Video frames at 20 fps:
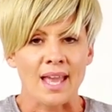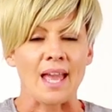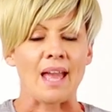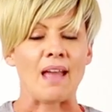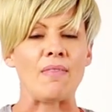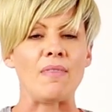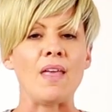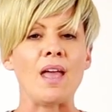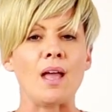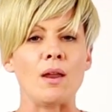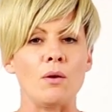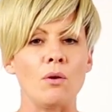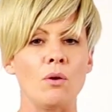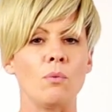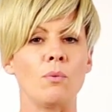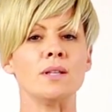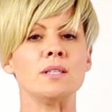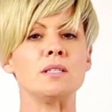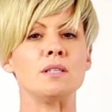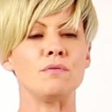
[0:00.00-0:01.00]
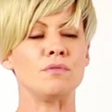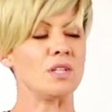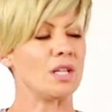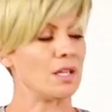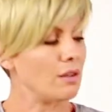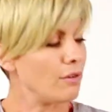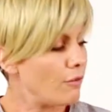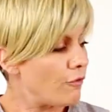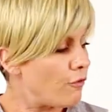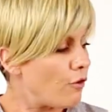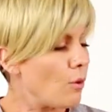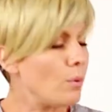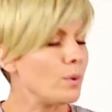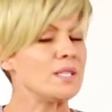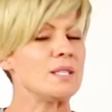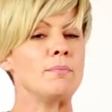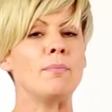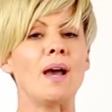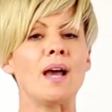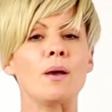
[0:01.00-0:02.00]
And then once you've done the
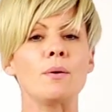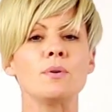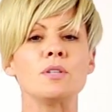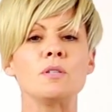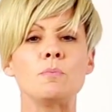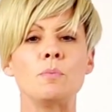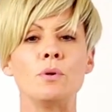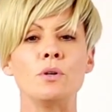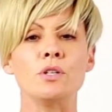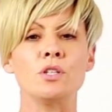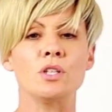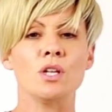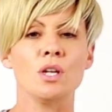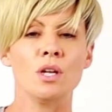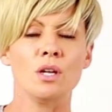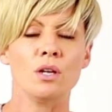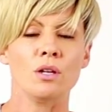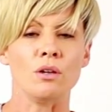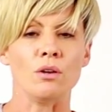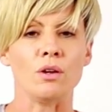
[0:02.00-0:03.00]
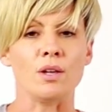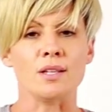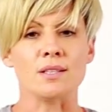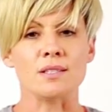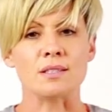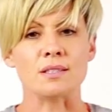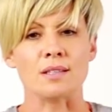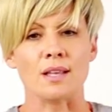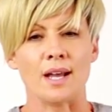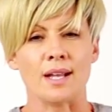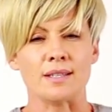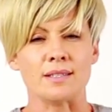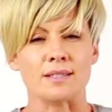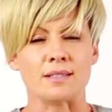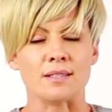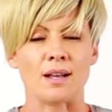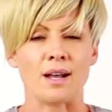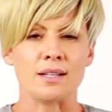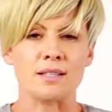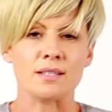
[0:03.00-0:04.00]
forwards and backwards push, you can slide
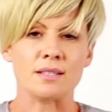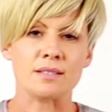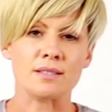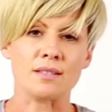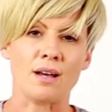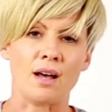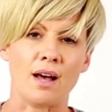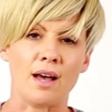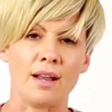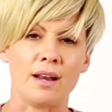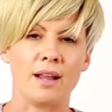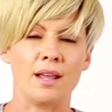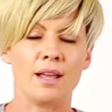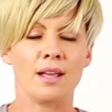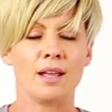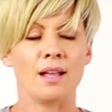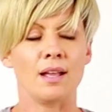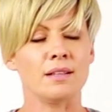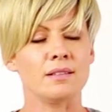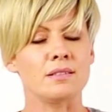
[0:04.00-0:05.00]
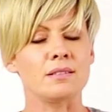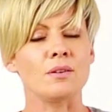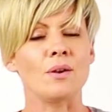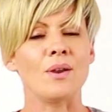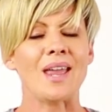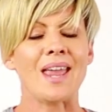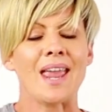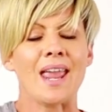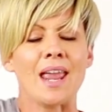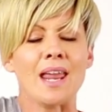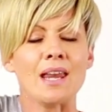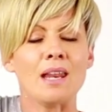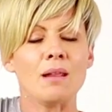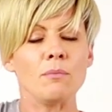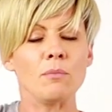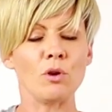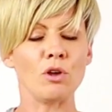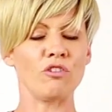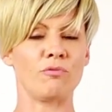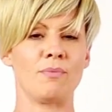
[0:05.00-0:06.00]
side to side. And so any
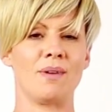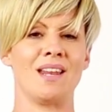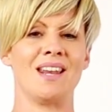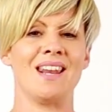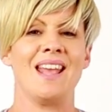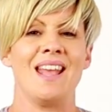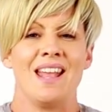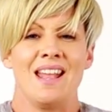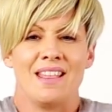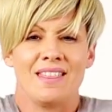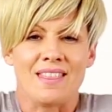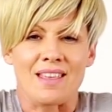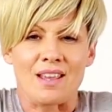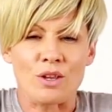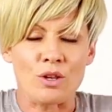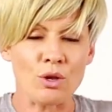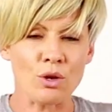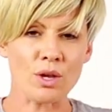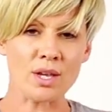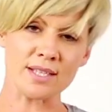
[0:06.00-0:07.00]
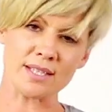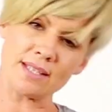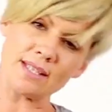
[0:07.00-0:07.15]
movement that you can